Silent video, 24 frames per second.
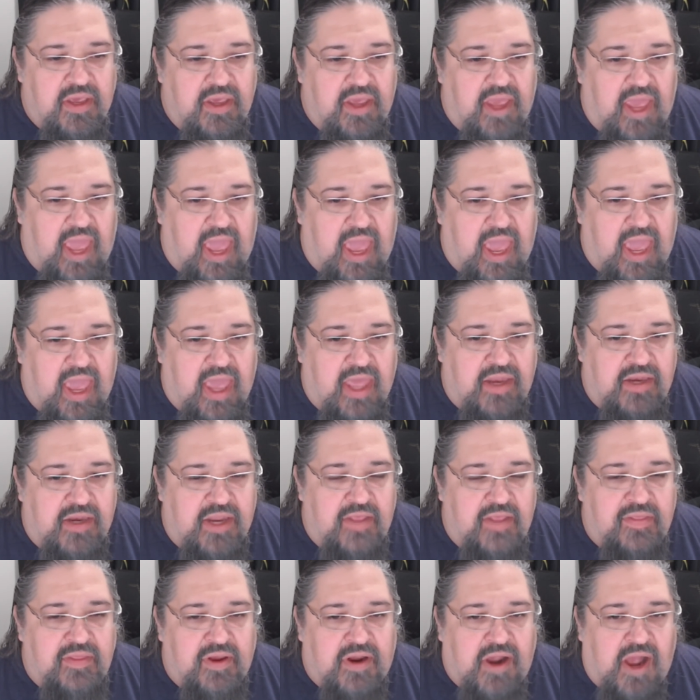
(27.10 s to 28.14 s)
and
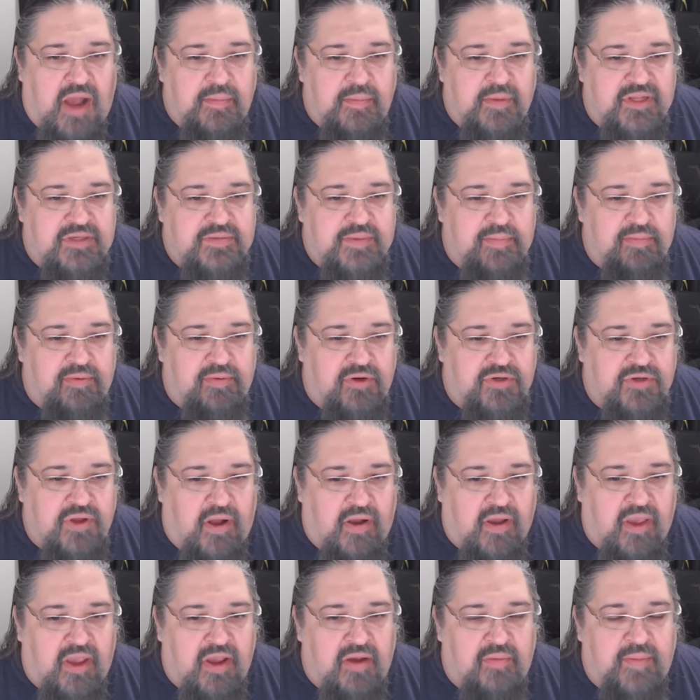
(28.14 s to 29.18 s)
in the comments people are
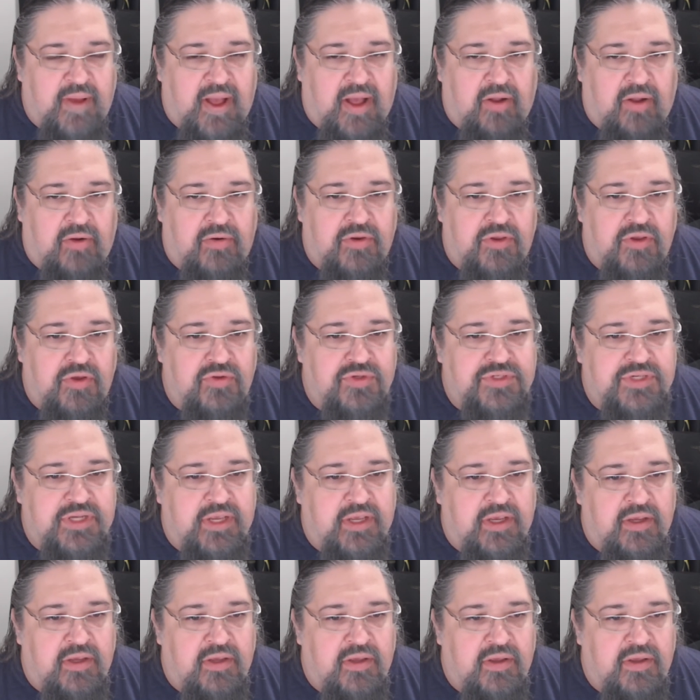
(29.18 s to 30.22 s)
talking about
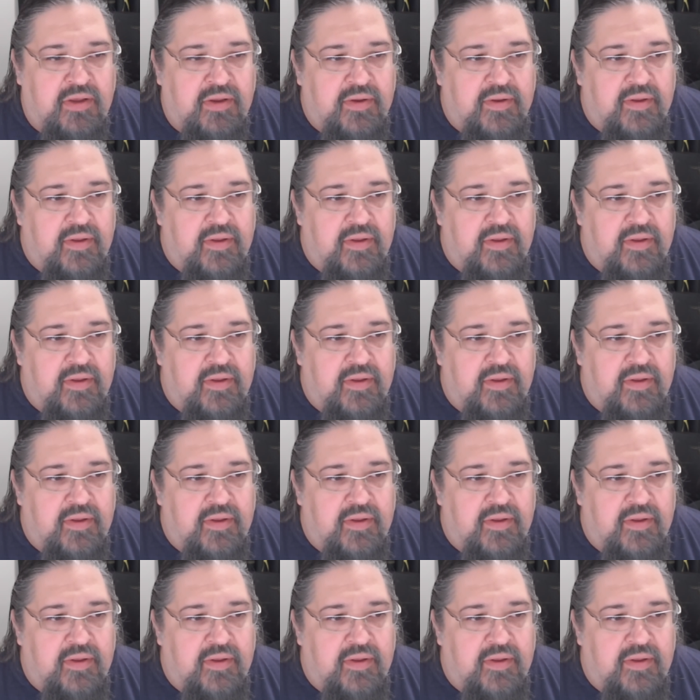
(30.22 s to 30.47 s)
using